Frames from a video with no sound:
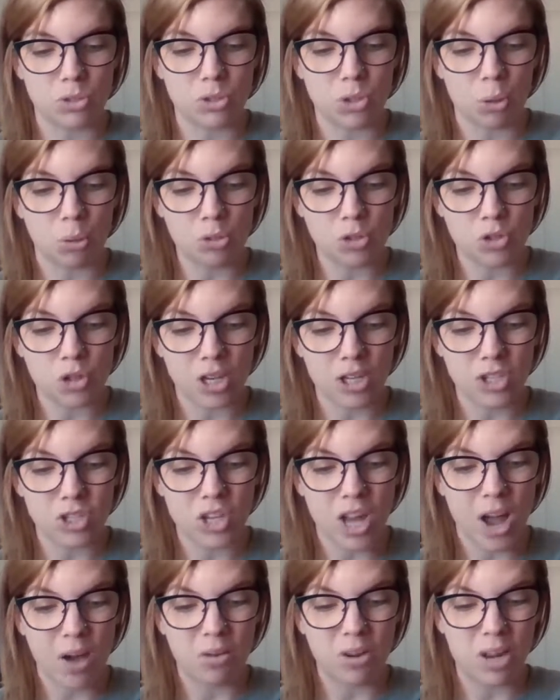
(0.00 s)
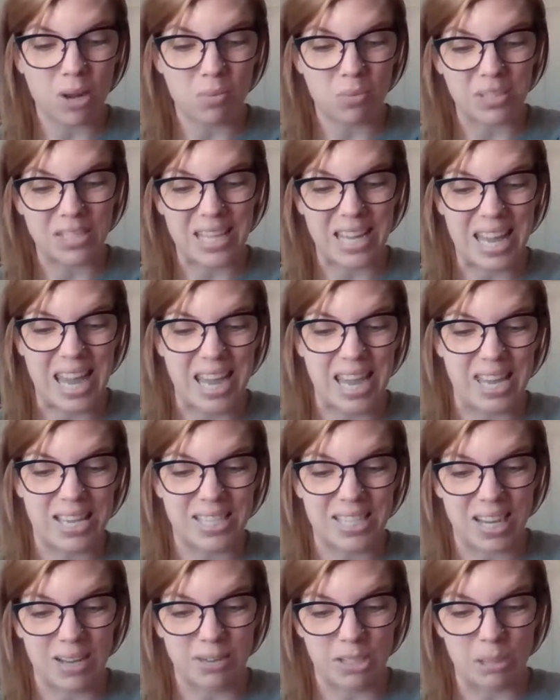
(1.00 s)
so stretched out it was hanging
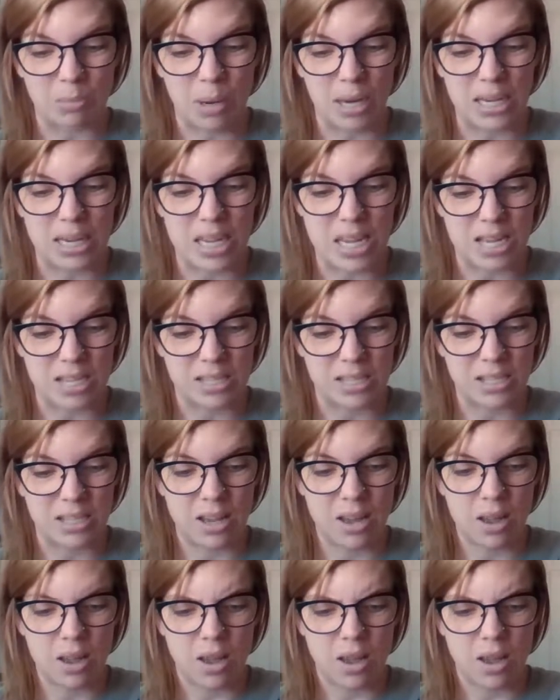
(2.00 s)
down to my knees.